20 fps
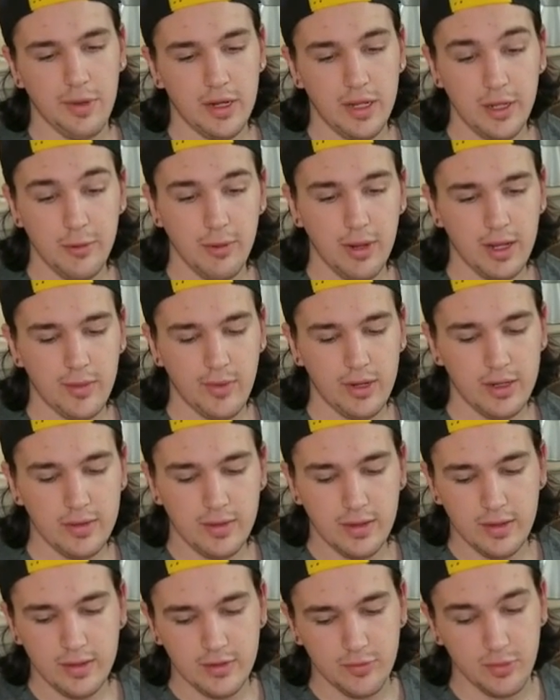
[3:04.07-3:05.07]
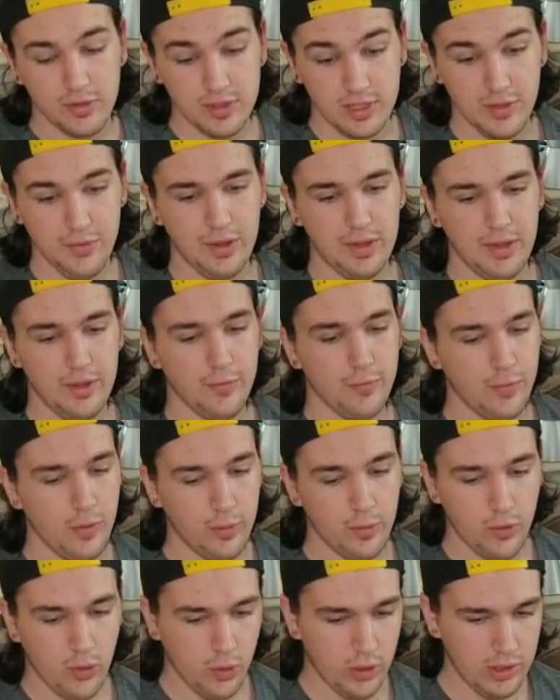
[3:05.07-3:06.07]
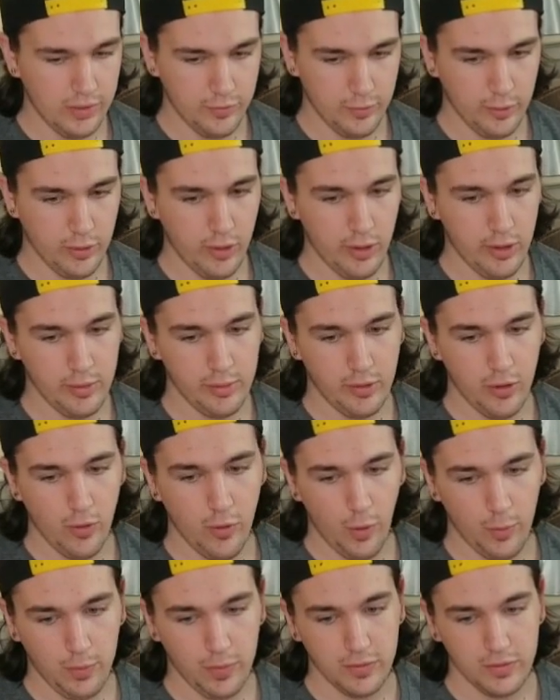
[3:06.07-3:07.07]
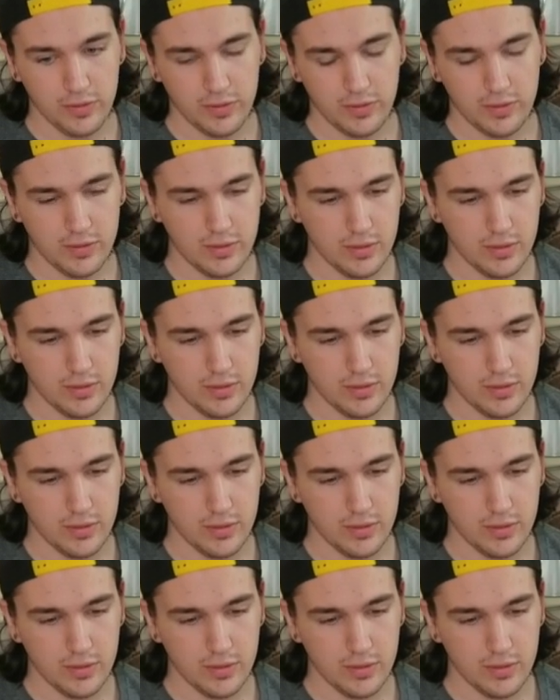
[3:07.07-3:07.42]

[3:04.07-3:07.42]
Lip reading: he recommended this specifically from Corey from Aquarium Co-op because